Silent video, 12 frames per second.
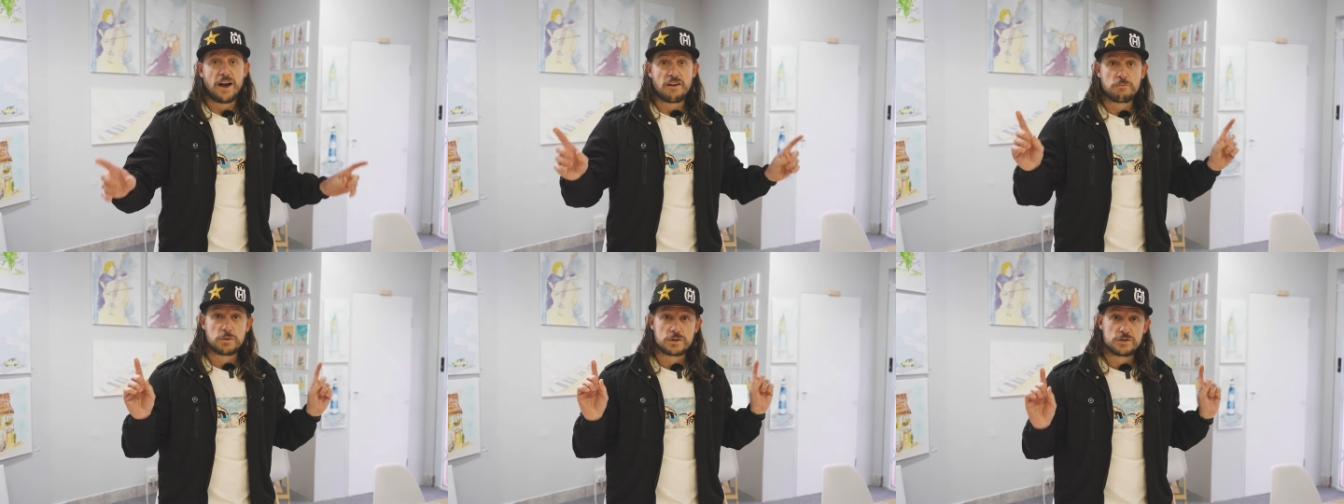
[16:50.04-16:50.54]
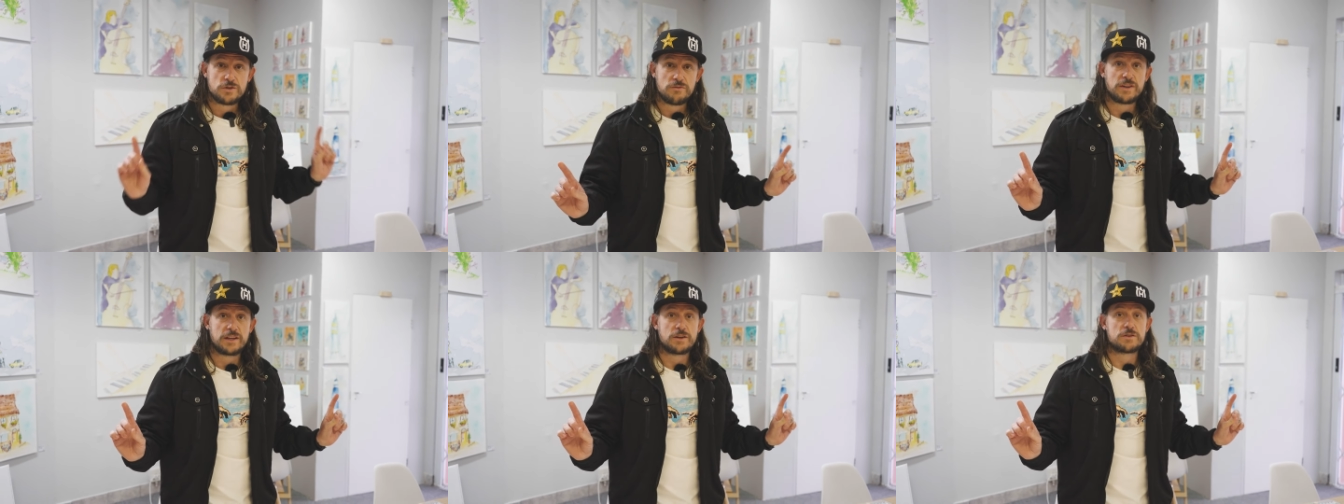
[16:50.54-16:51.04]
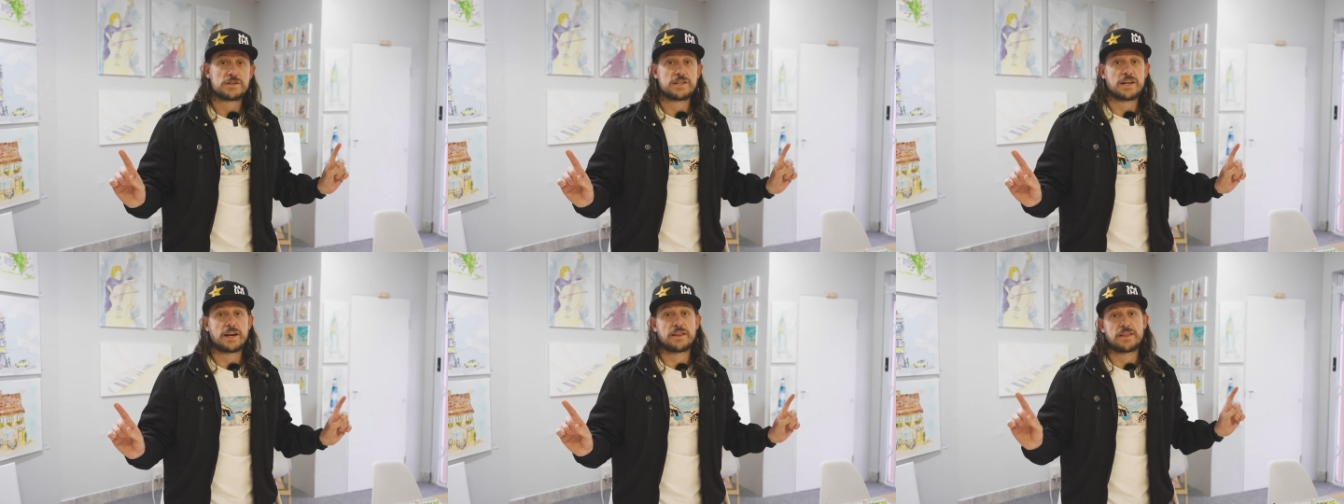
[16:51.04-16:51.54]
I've put two videos
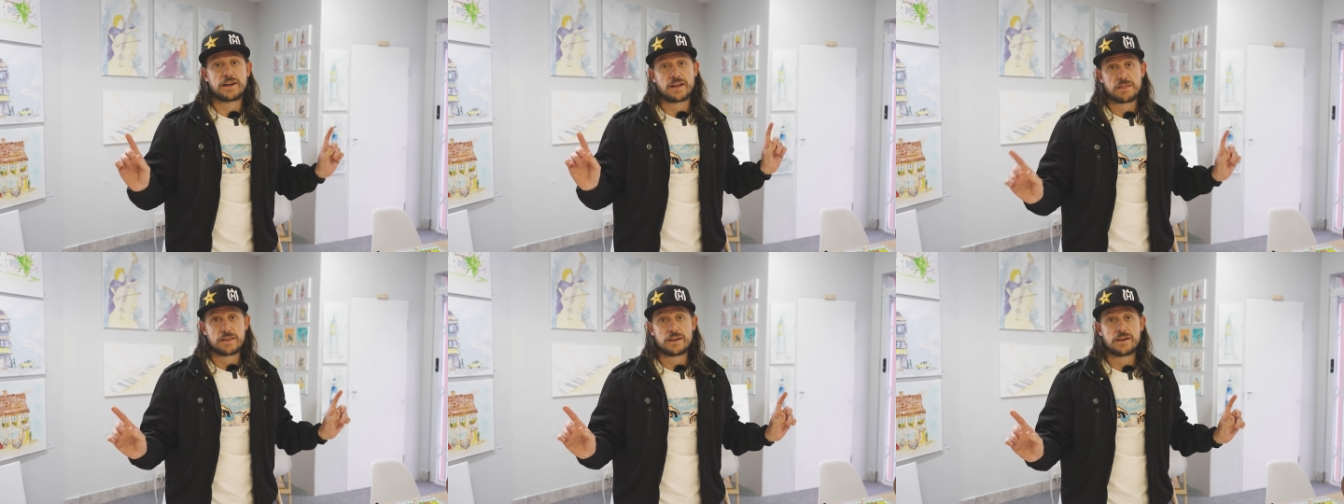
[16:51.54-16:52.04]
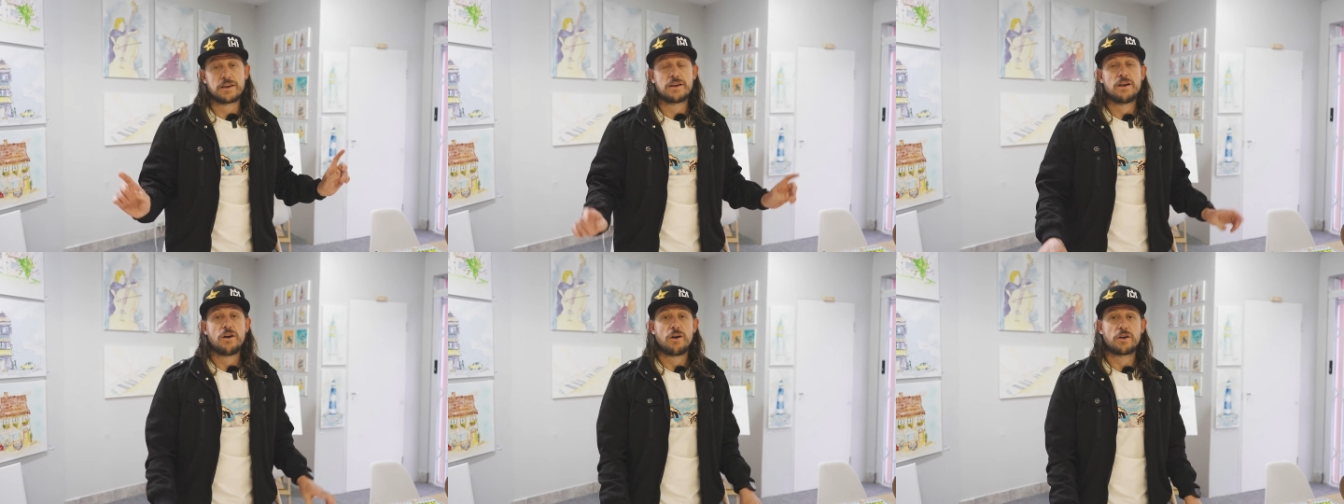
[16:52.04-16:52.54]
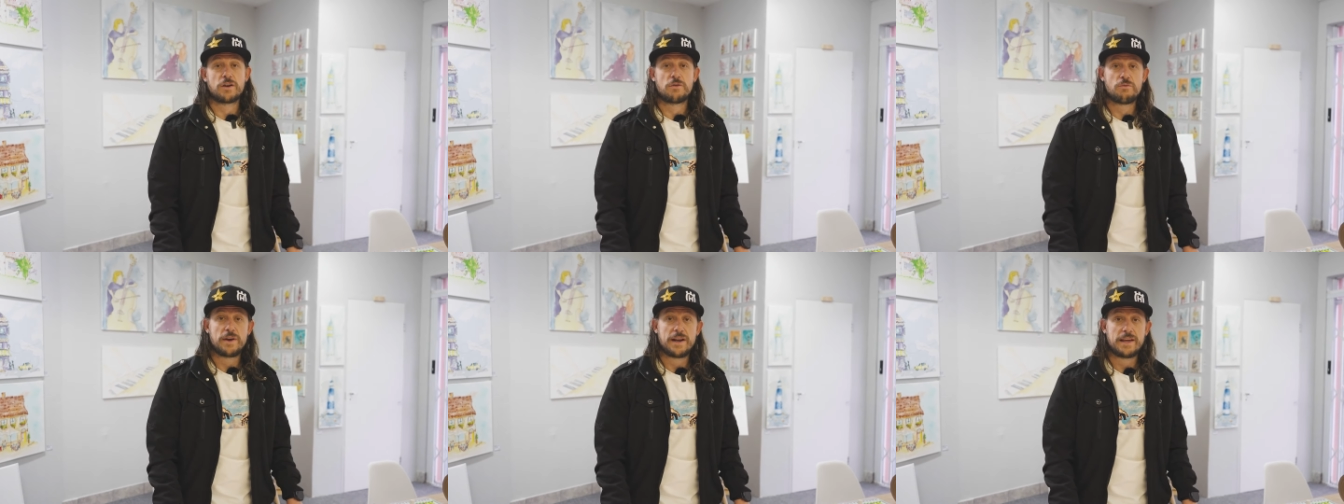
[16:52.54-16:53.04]
here that I think are gonna
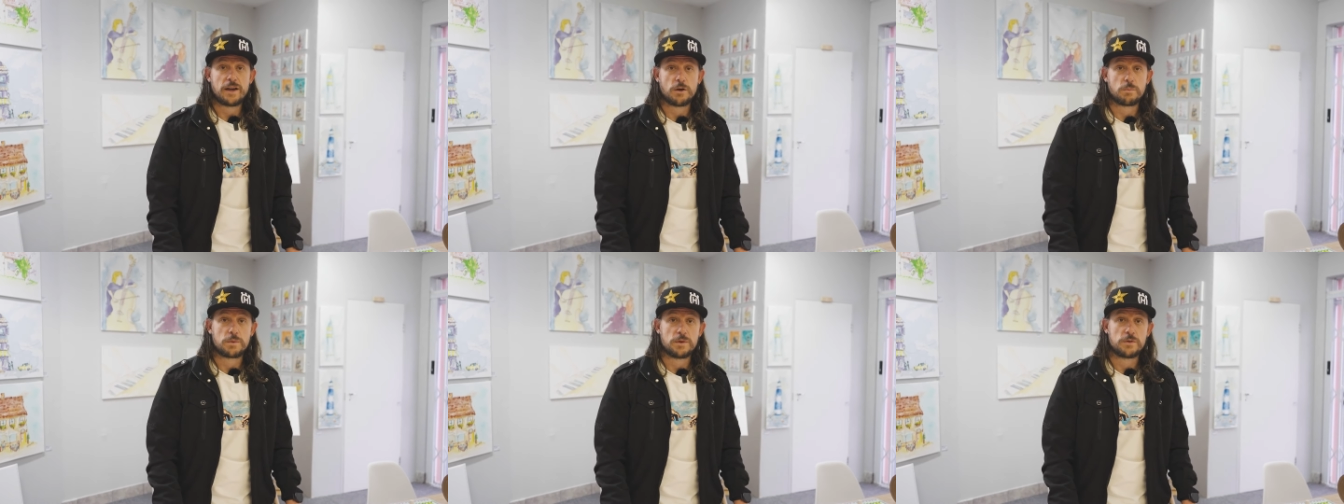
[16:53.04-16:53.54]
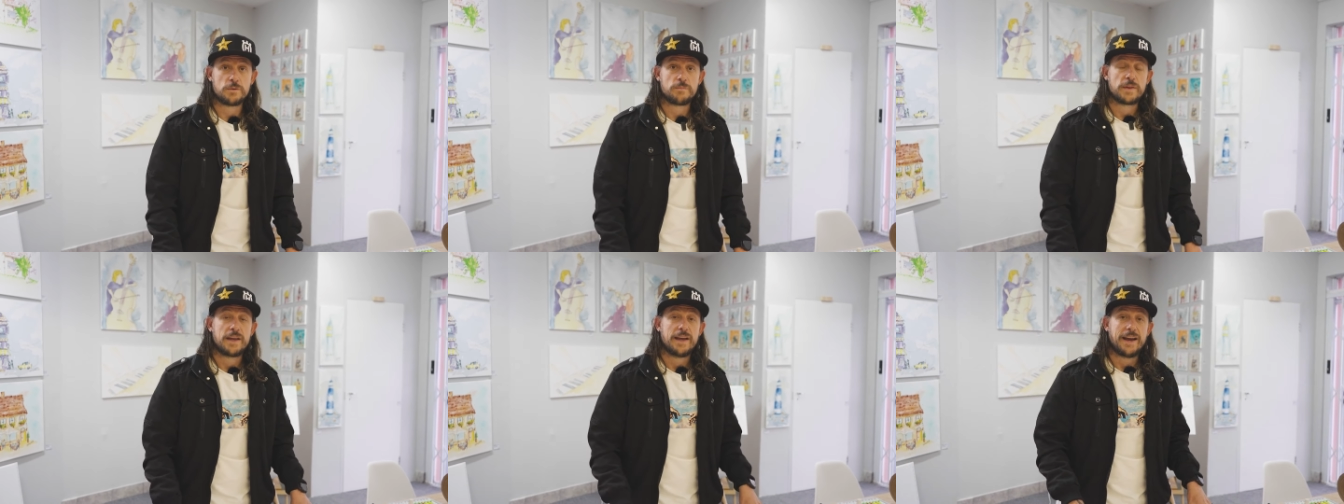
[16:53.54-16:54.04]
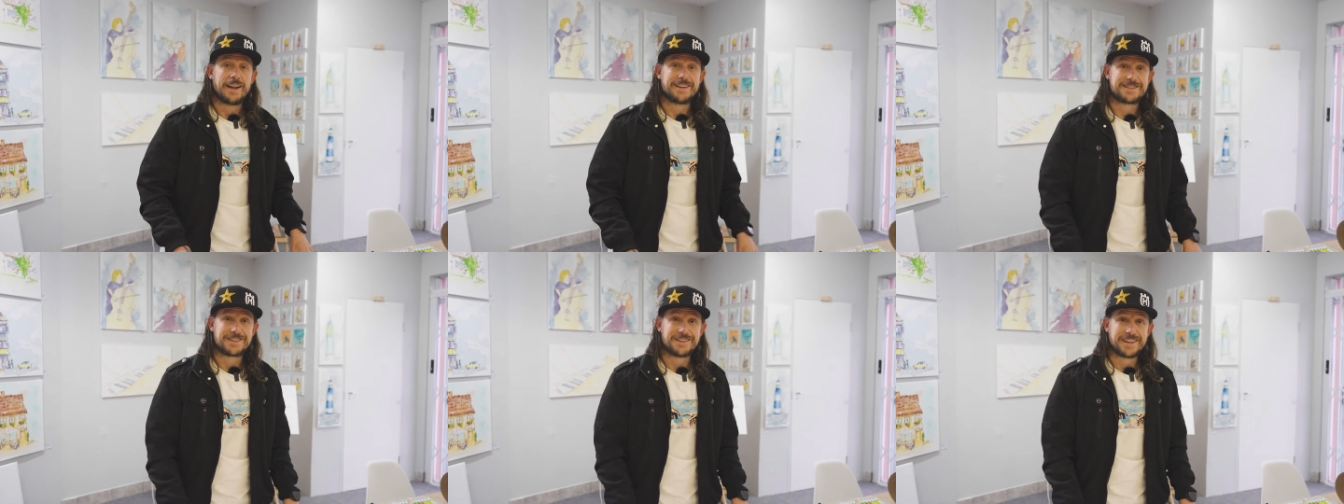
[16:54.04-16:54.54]
really help you. And
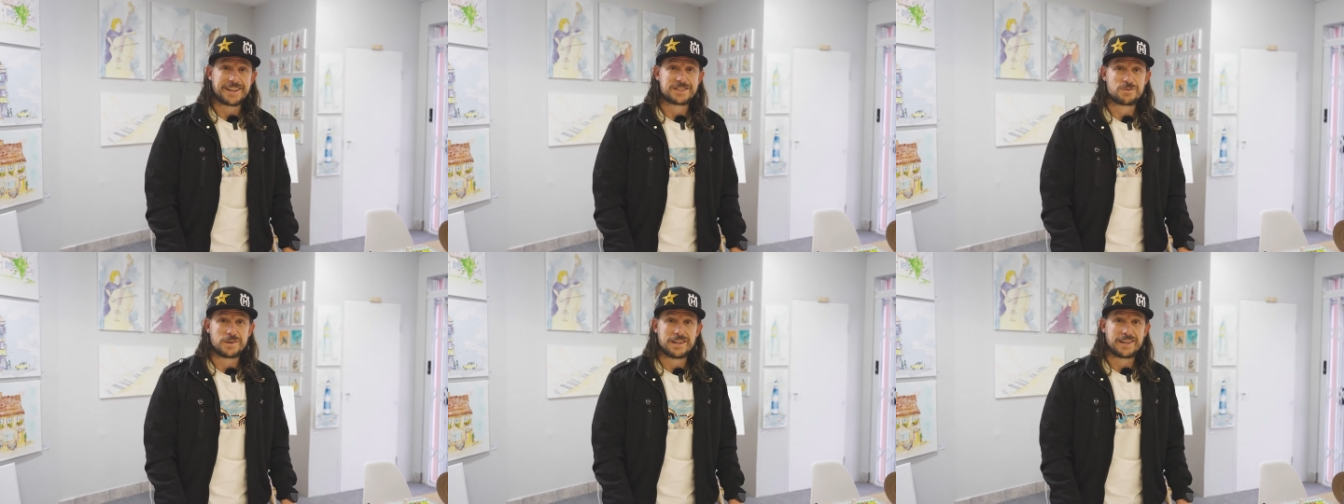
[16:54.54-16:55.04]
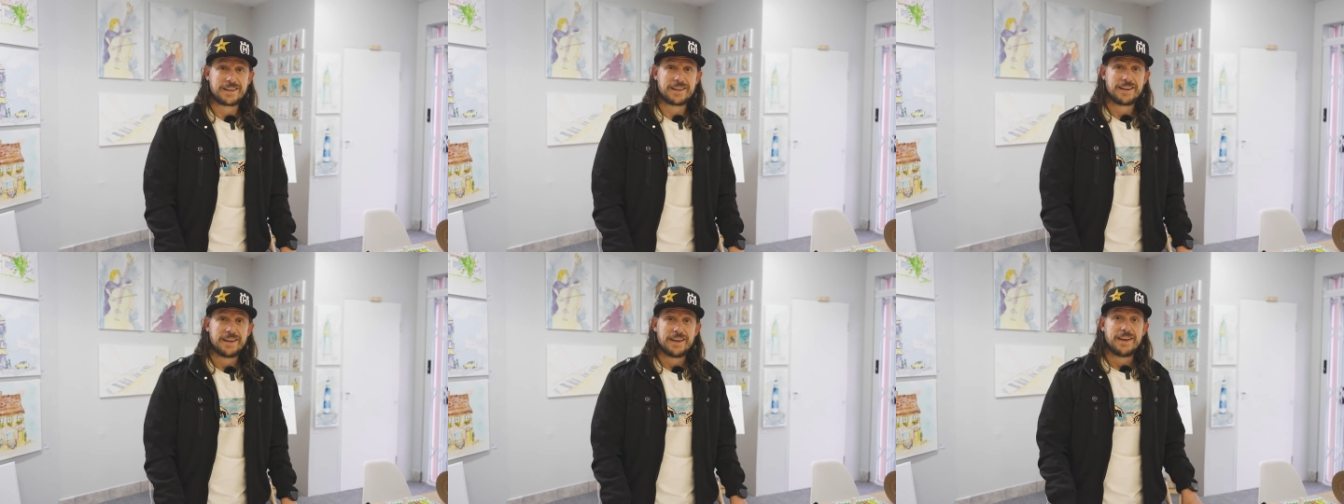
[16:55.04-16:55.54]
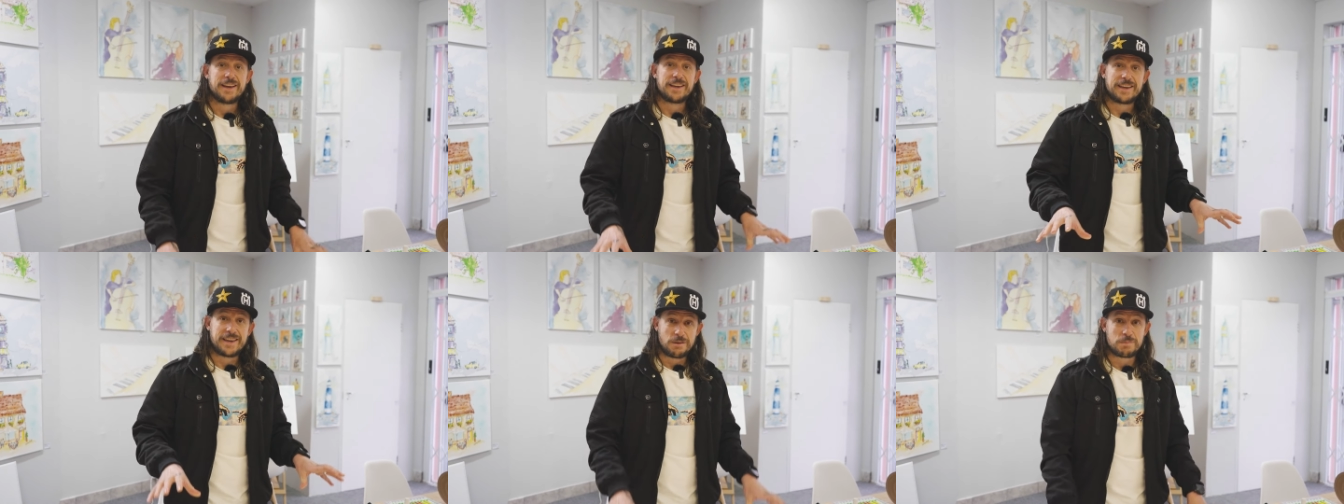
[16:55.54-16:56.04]
until next week,
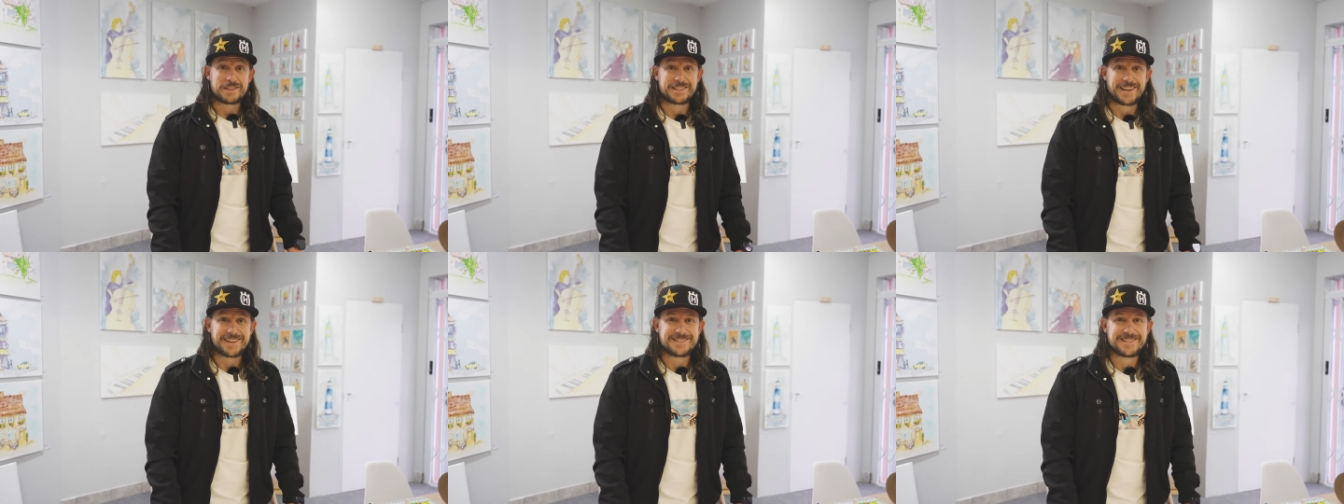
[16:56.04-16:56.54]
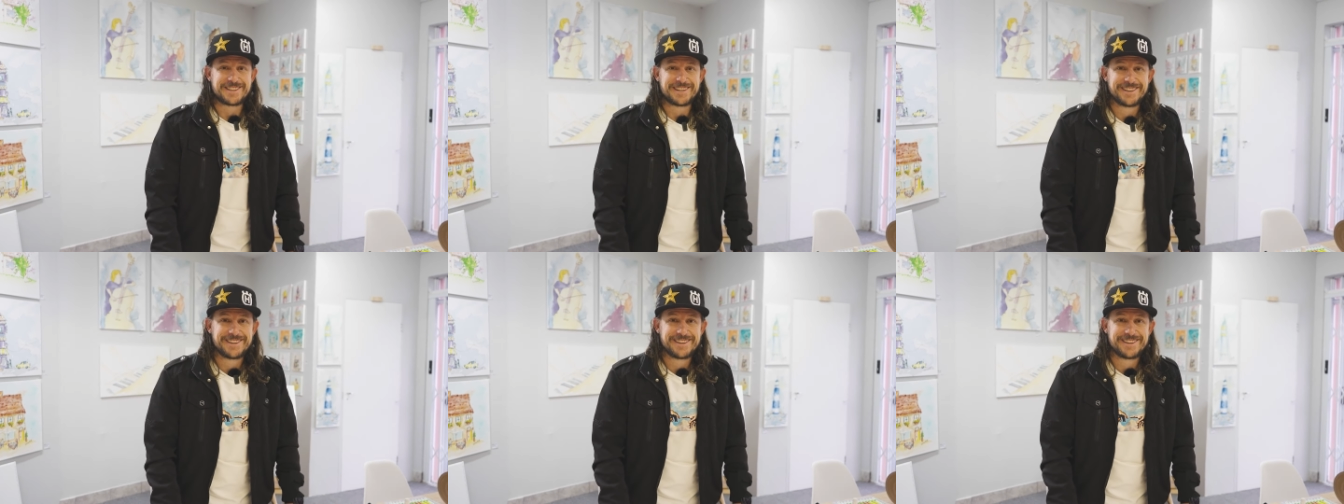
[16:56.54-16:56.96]
keep it sketchy.